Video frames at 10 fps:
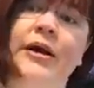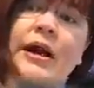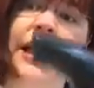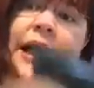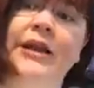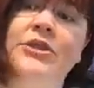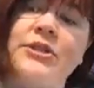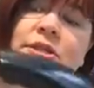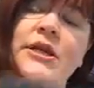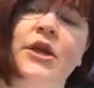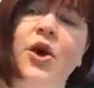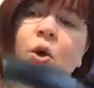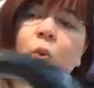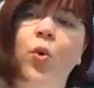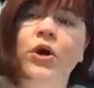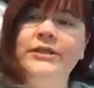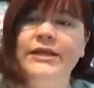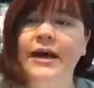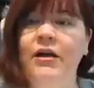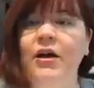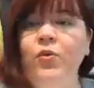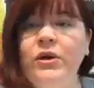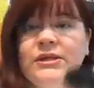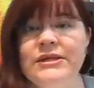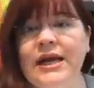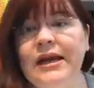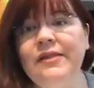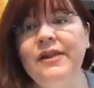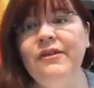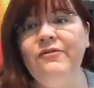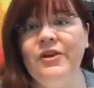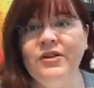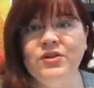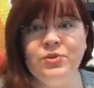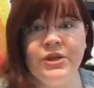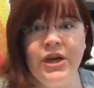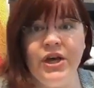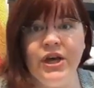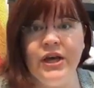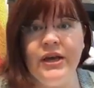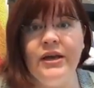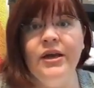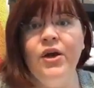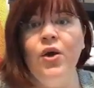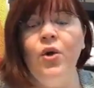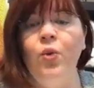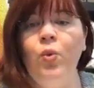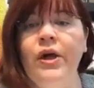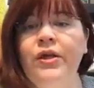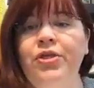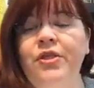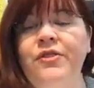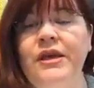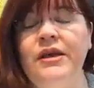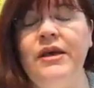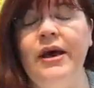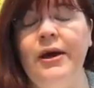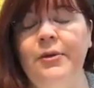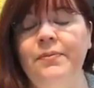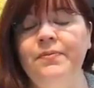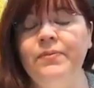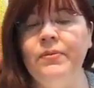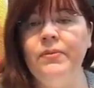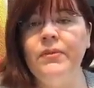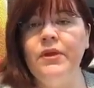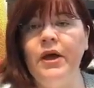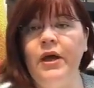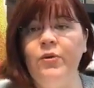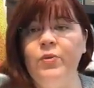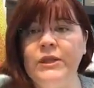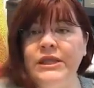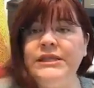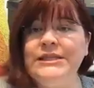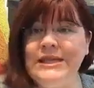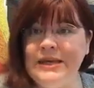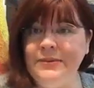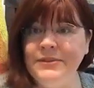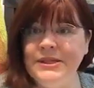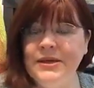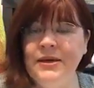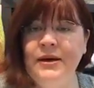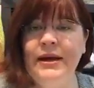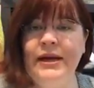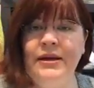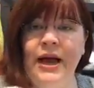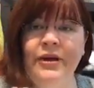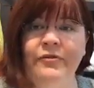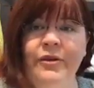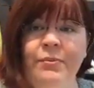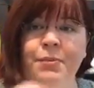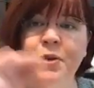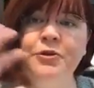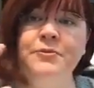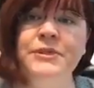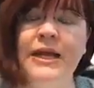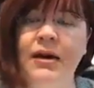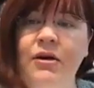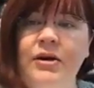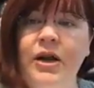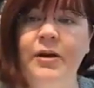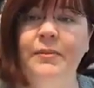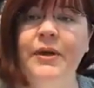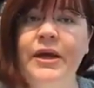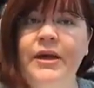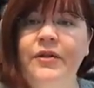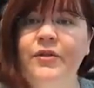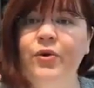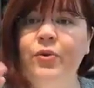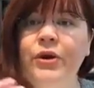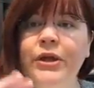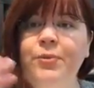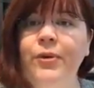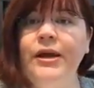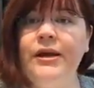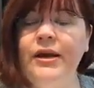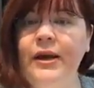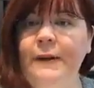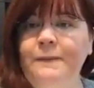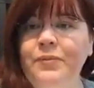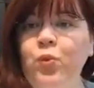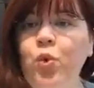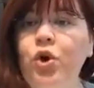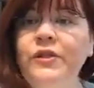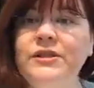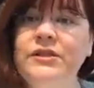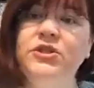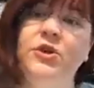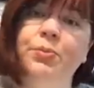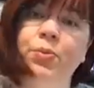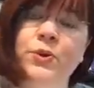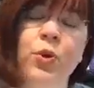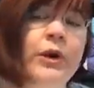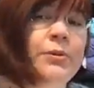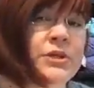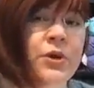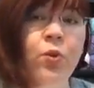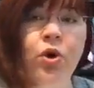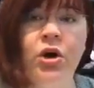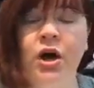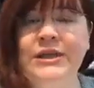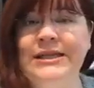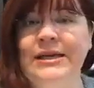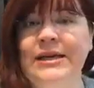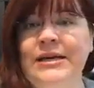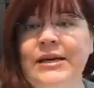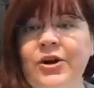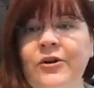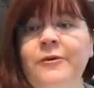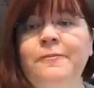and I kind of just worked it out I will say that it feels really good with the um uh, with it steamed it kind of it blooms out um, the really pretty um, wool. This is there's a 20% wool content in here.